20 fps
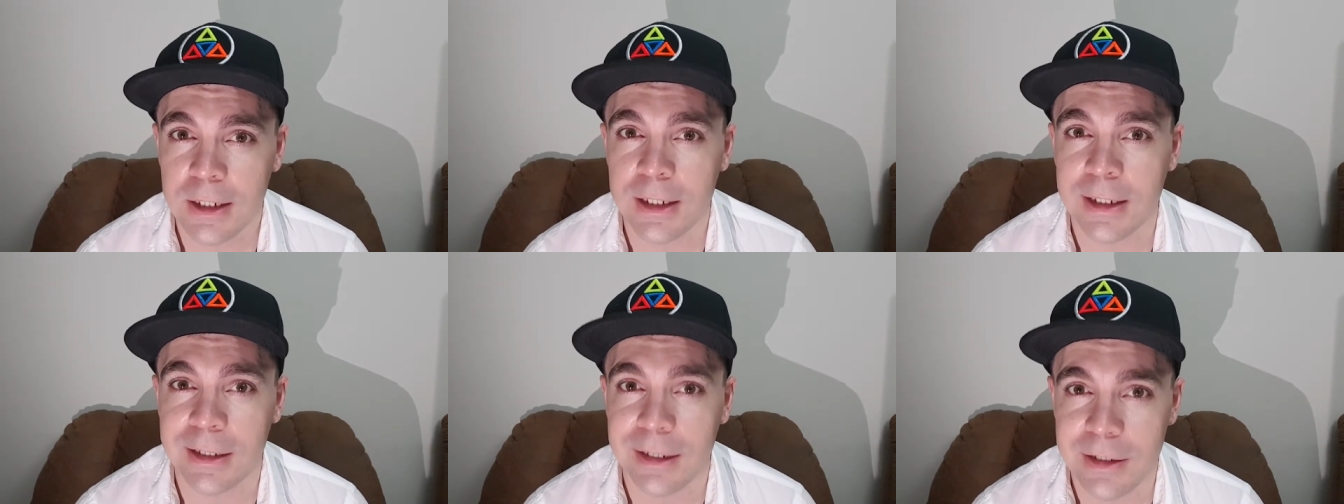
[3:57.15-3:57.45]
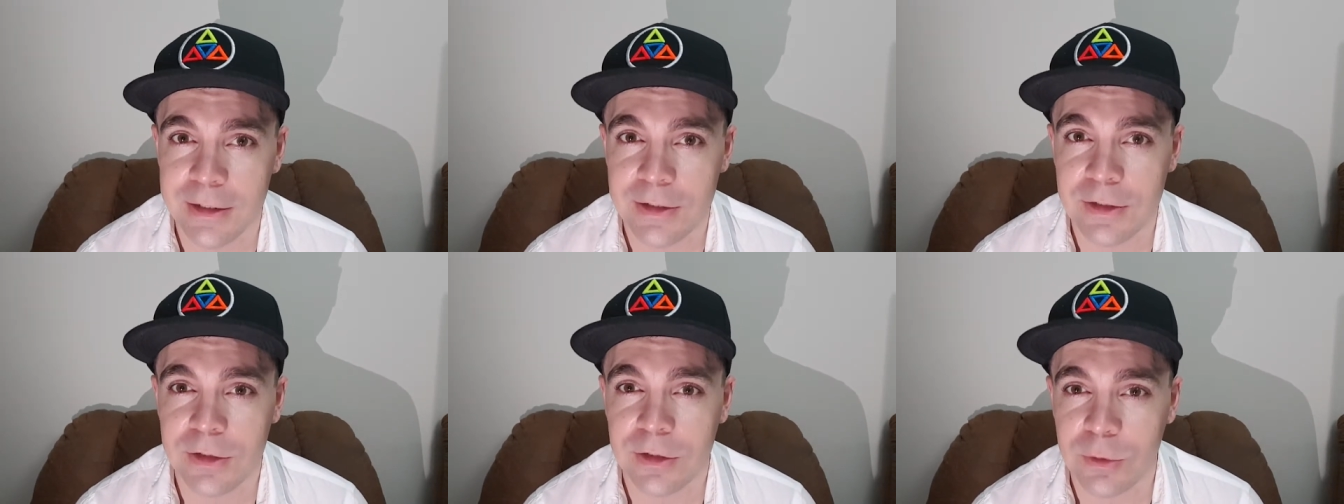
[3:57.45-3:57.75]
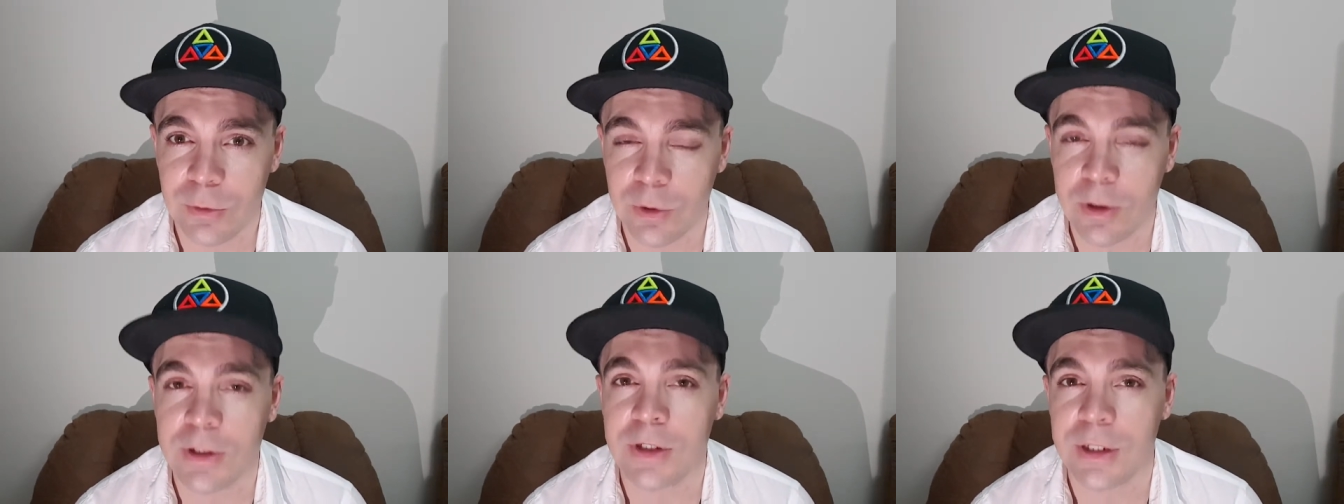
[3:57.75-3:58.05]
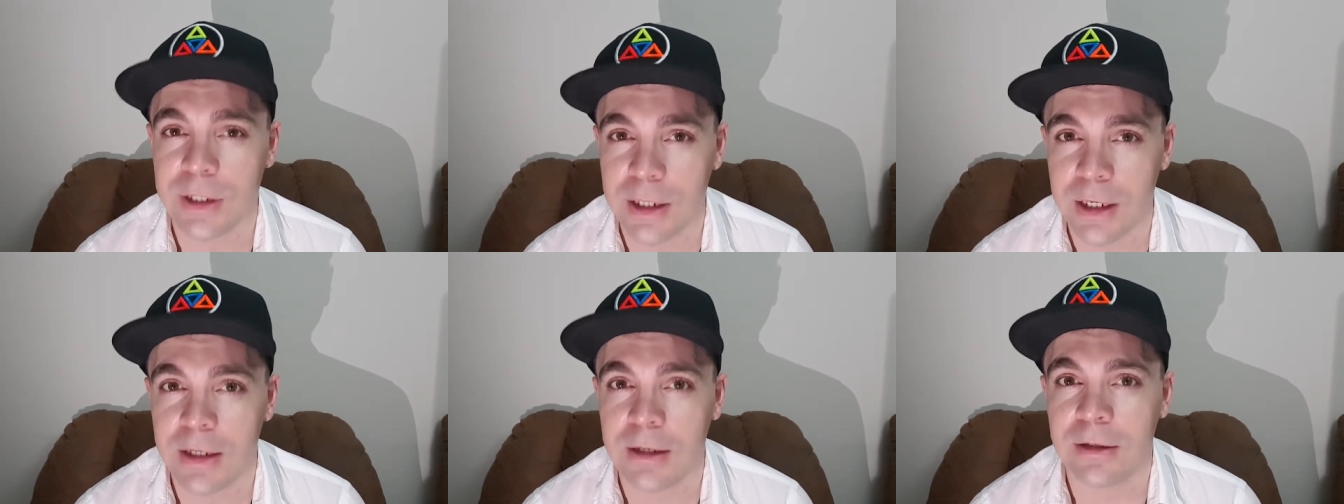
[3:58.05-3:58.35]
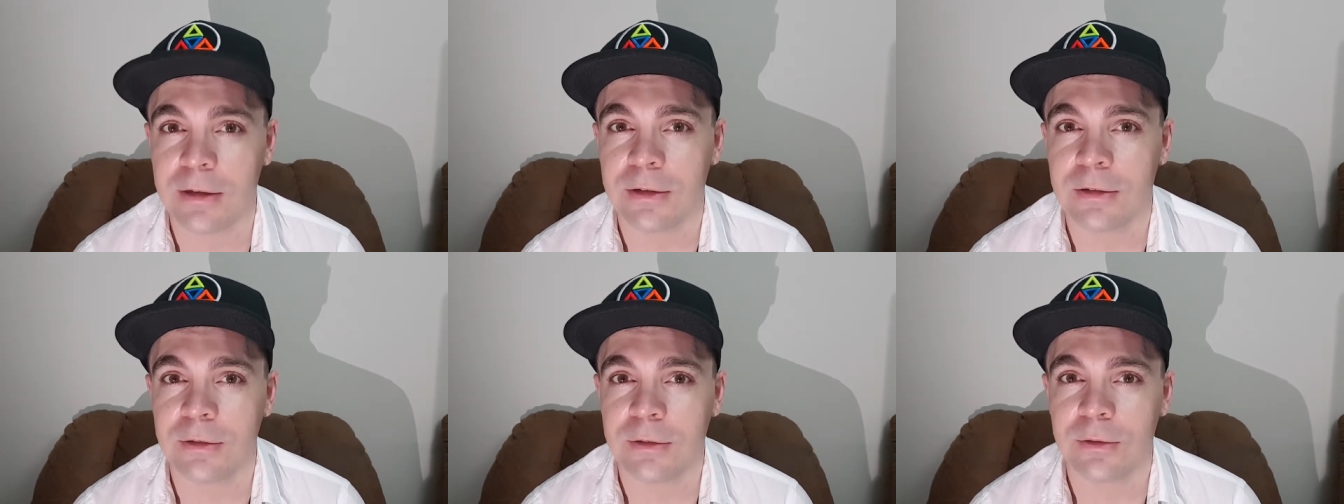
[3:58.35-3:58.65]
unless you want to get
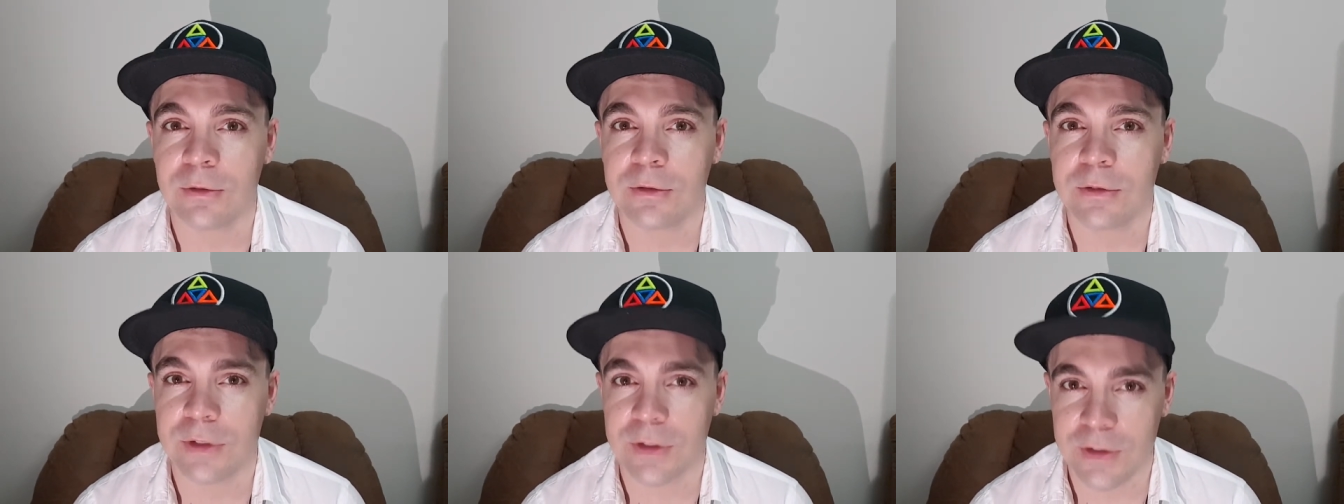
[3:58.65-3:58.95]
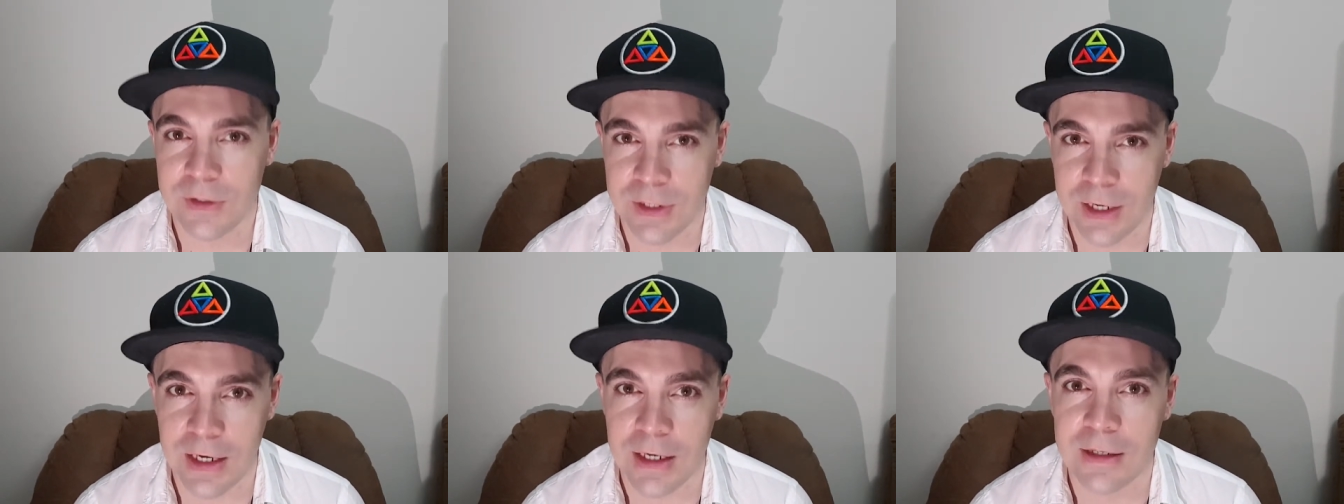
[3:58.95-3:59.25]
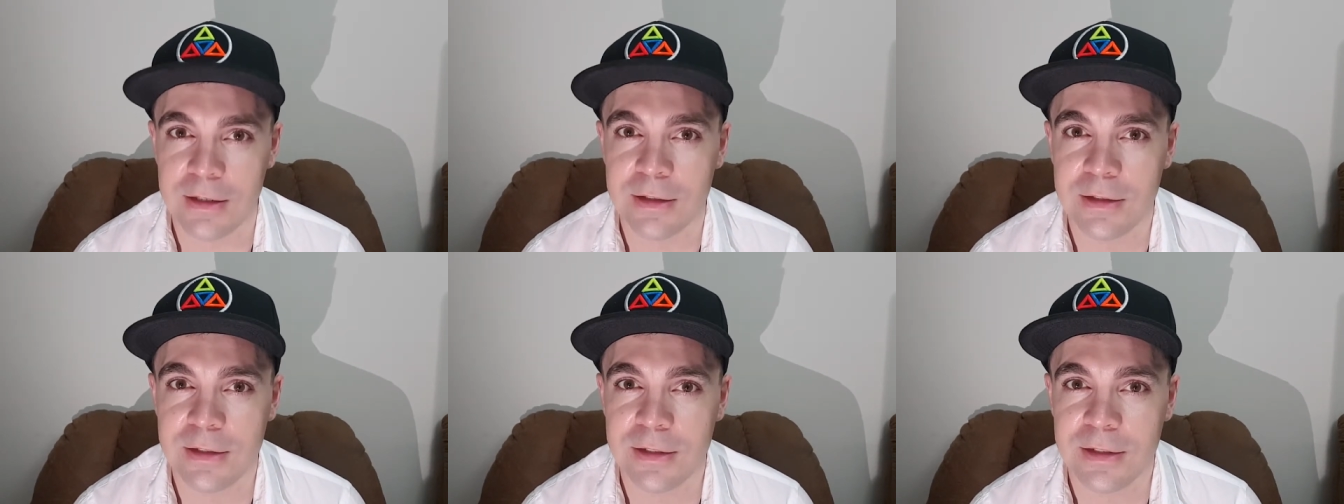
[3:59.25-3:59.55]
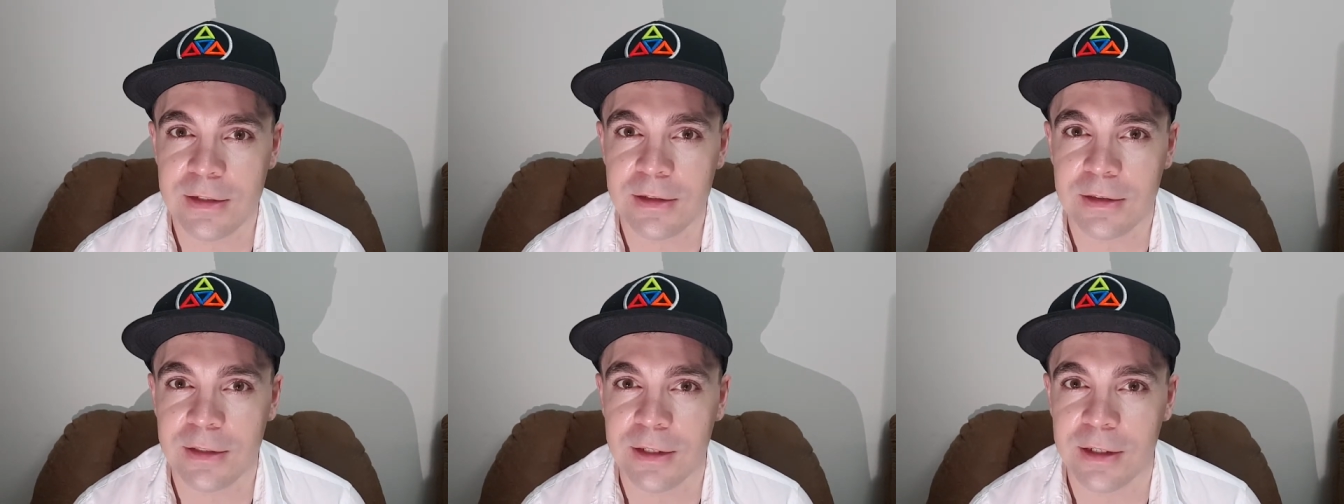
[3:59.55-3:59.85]
stains